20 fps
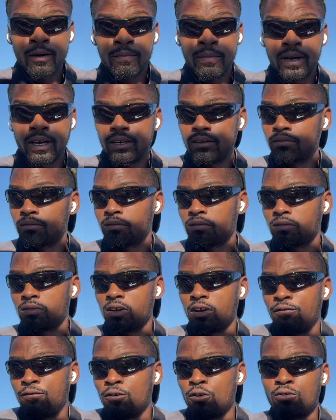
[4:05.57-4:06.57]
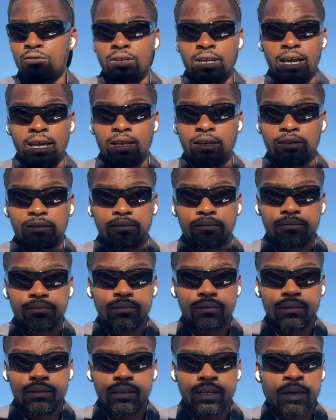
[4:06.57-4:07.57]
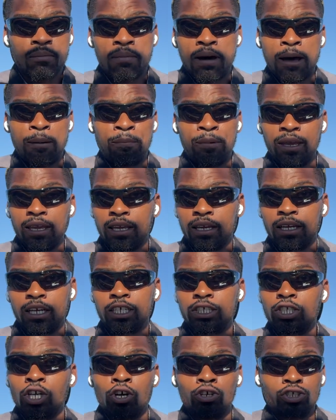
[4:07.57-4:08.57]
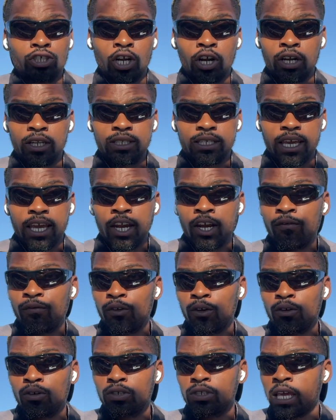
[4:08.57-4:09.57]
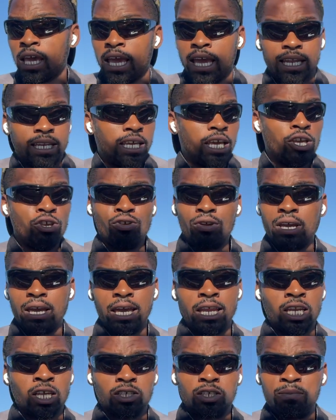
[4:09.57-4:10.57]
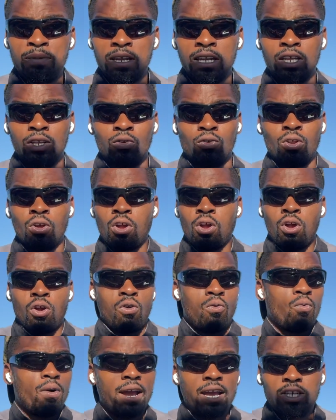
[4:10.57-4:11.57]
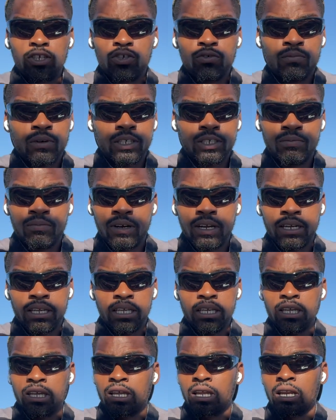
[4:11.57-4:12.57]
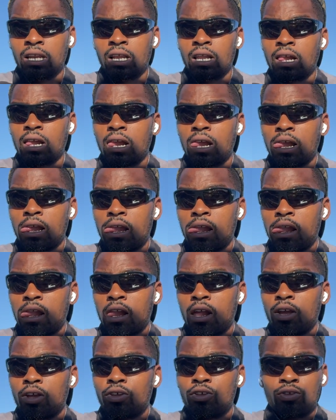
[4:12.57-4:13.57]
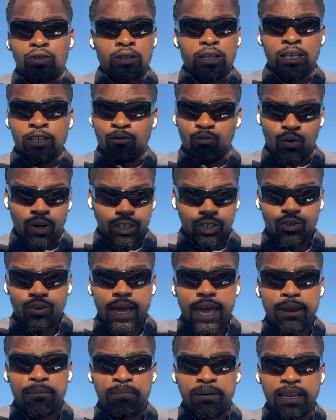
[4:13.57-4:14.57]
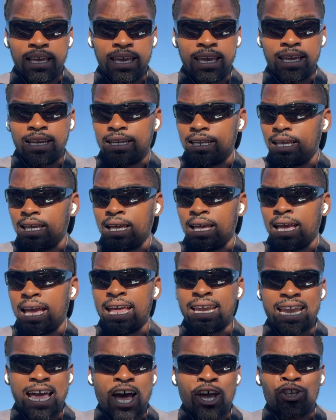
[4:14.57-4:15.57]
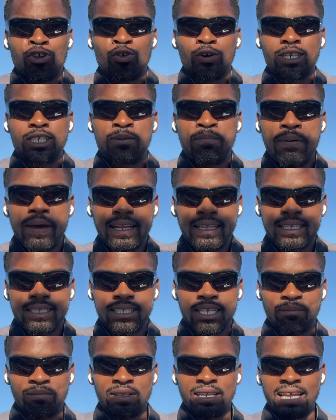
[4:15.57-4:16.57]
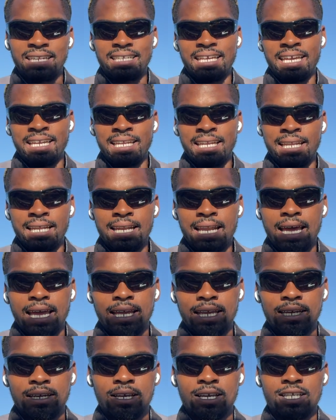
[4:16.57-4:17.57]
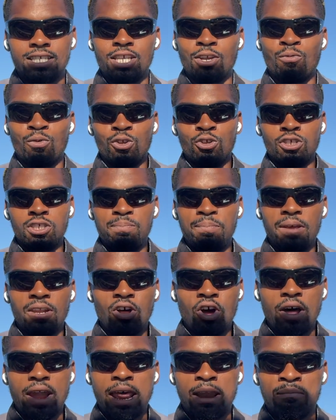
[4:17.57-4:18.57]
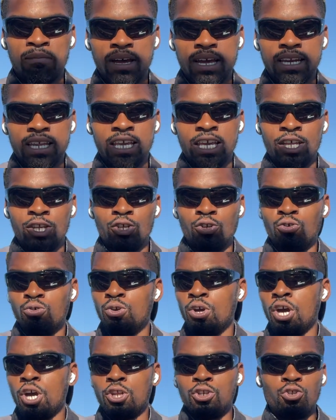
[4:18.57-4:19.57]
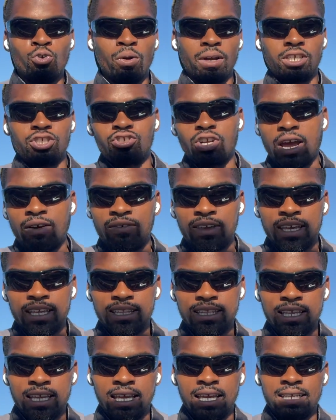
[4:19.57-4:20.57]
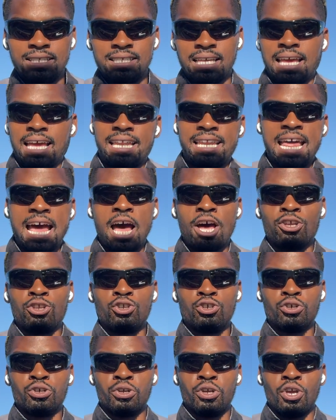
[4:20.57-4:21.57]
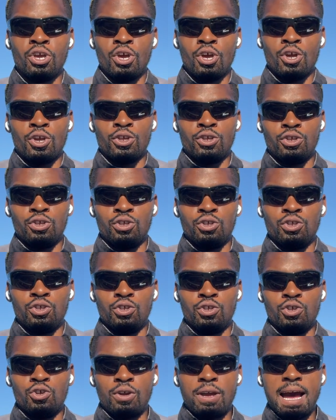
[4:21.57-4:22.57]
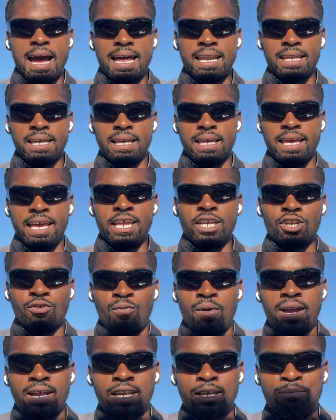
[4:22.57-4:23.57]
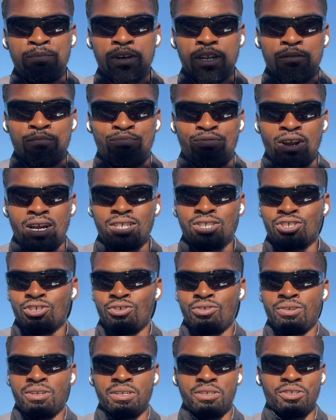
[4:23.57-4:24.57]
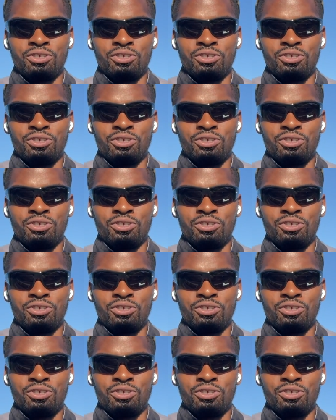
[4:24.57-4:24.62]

but a food date, in my opinion, because those turn into interviews. Then you can end up spending way too much money than what you had planned, and now you're expecting something at the end of the night. See, when you spend all that money and you do extravagant things, now you kind of indirectly putting pressure on